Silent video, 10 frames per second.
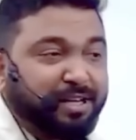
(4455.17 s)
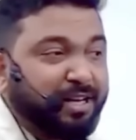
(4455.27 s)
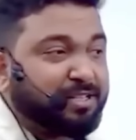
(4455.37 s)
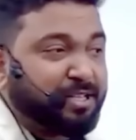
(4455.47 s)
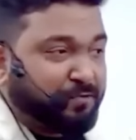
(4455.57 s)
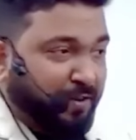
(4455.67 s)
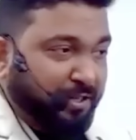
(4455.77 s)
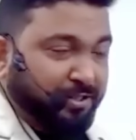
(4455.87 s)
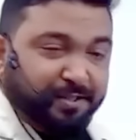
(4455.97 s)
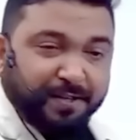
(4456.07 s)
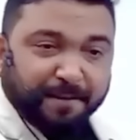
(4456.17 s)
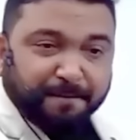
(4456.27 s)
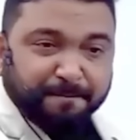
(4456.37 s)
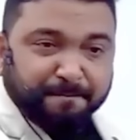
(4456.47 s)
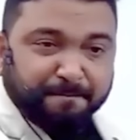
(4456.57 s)
tells his father
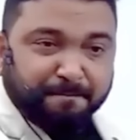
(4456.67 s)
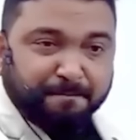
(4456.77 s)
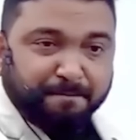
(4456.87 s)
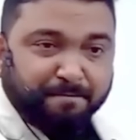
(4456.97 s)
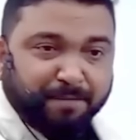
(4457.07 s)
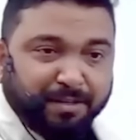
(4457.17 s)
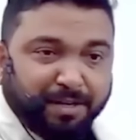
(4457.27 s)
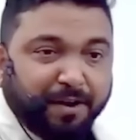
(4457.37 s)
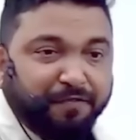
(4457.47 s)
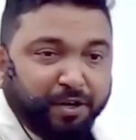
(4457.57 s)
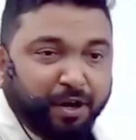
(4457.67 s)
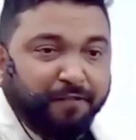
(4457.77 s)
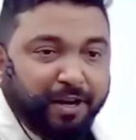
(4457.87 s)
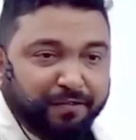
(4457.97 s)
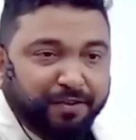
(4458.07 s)
that after you
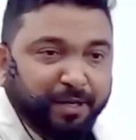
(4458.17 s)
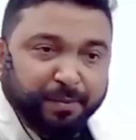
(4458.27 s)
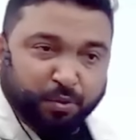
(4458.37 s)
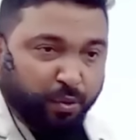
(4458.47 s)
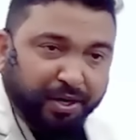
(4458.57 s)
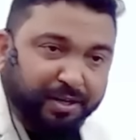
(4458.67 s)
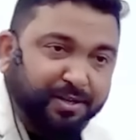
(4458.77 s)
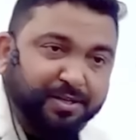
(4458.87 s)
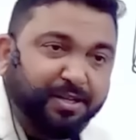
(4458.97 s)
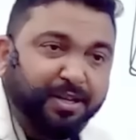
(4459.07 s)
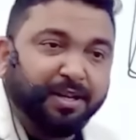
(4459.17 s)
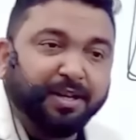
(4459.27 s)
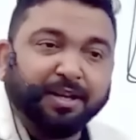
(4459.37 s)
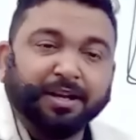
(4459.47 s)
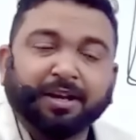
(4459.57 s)
have left, it's been 20 years,
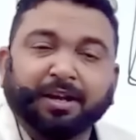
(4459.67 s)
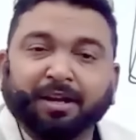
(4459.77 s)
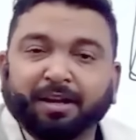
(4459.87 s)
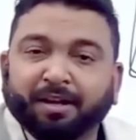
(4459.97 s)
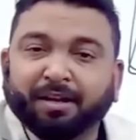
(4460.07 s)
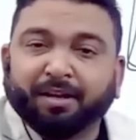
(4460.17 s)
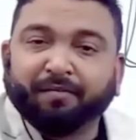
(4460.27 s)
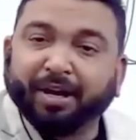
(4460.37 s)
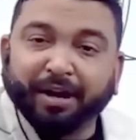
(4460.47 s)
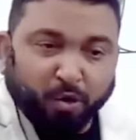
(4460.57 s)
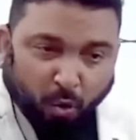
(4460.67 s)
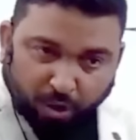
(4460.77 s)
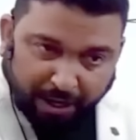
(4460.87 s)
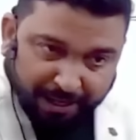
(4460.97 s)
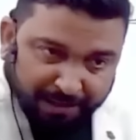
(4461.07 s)
we had
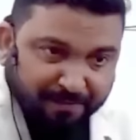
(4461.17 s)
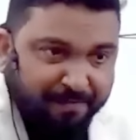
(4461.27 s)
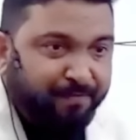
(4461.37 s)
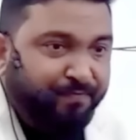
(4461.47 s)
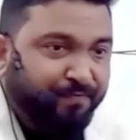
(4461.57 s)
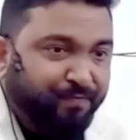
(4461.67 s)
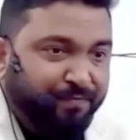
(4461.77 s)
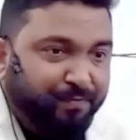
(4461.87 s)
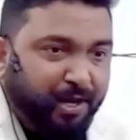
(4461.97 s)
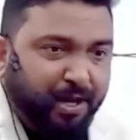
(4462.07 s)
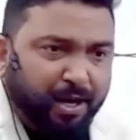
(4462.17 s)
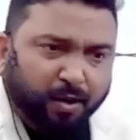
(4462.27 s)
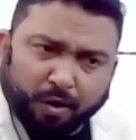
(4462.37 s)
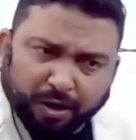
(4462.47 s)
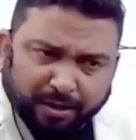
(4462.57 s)
no king,
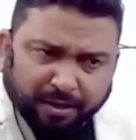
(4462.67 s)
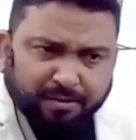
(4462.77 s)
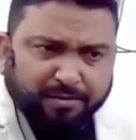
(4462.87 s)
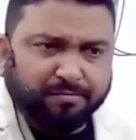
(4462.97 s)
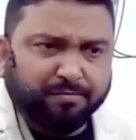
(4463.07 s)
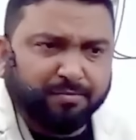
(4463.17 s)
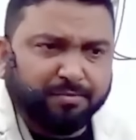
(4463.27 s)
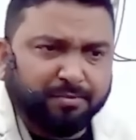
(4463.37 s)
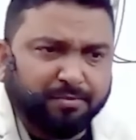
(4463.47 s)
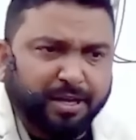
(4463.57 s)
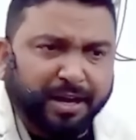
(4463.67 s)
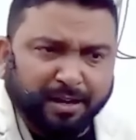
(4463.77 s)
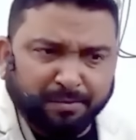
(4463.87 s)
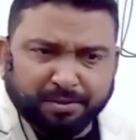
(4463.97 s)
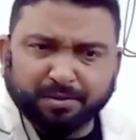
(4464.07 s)
and all other
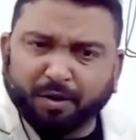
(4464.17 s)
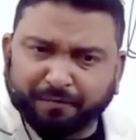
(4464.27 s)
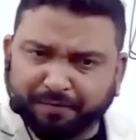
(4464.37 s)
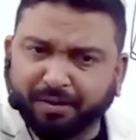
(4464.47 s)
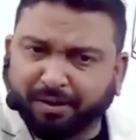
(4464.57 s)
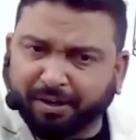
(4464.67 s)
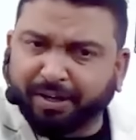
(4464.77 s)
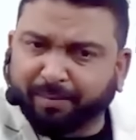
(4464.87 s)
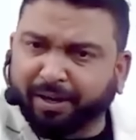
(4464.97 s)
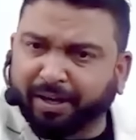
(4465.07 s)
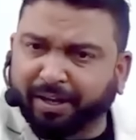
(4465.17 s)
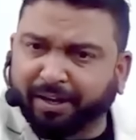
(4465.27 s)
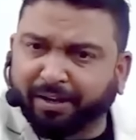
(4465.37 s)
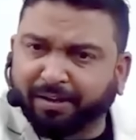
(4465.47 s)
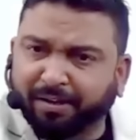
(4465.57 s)
kingdoms of the nearby
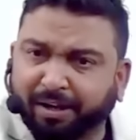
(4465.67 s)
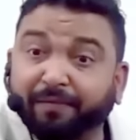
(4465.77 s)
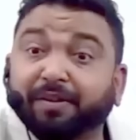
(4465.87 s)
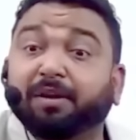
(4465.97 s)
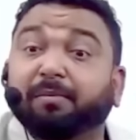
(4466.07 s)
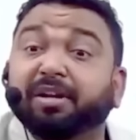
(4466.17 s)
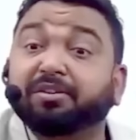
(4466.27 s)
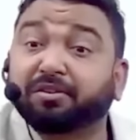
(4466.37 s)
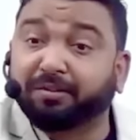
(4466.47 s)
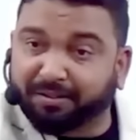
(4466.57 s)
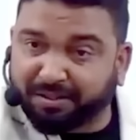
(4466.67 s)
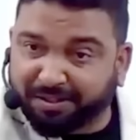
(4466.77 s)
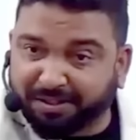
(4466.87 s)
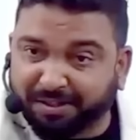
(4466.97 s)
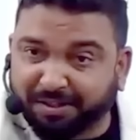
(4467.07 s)
area, even the ministers,
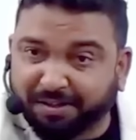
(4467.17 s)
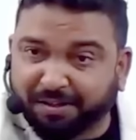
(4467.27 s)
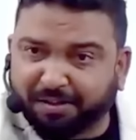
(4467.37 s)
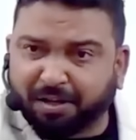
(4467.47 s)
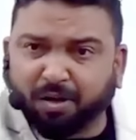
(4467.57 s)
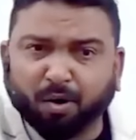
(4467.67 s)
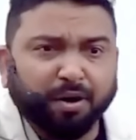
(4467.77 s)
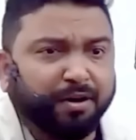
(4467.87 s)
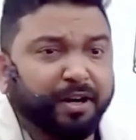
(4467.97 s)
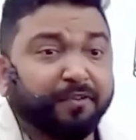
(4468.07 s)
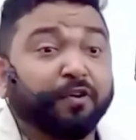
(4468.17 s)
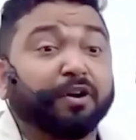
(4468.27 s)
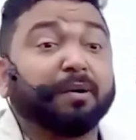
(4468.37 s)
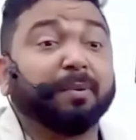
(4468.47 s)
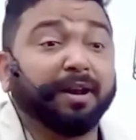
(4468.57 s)
they are all ready for
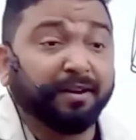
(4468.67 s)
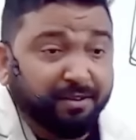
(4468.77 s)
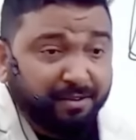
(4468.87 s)
rebel,